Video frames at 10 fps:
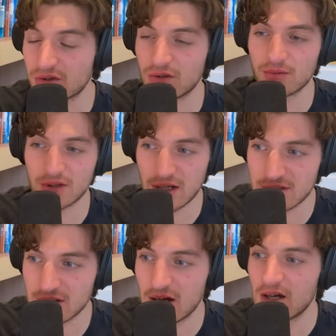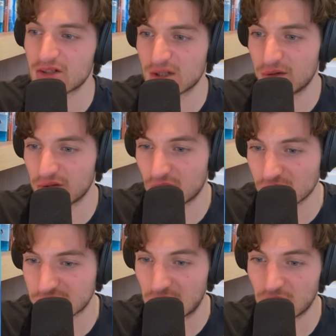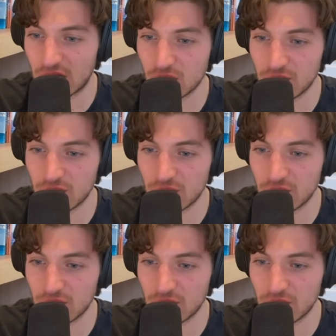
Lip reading: So that's some of the cool stuff that you can